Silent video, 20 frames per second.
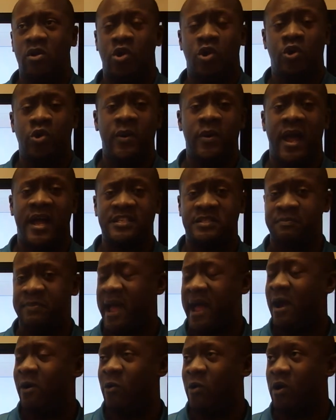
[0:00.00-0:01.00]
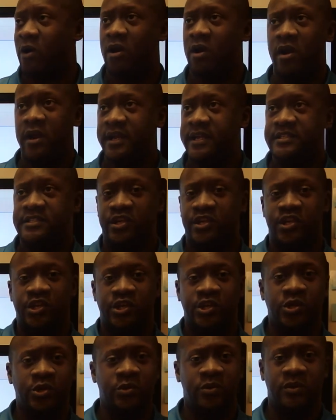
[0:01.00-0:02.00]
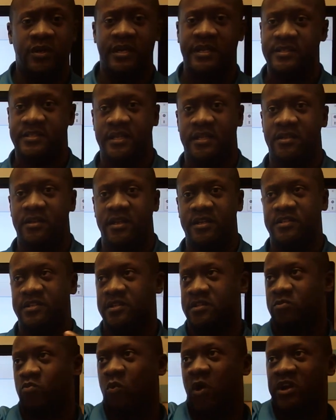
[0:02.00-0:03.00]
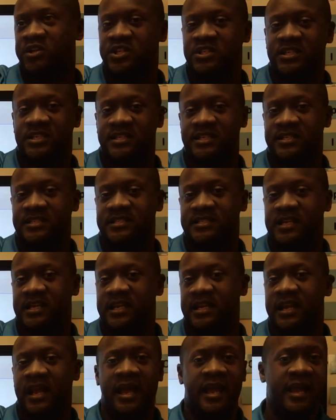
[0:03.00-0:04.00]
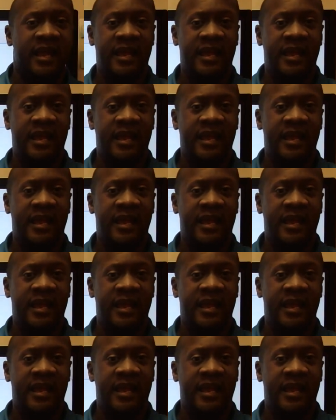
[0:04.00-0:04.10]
Who has power? Is it you? Is it Washington, D.C.?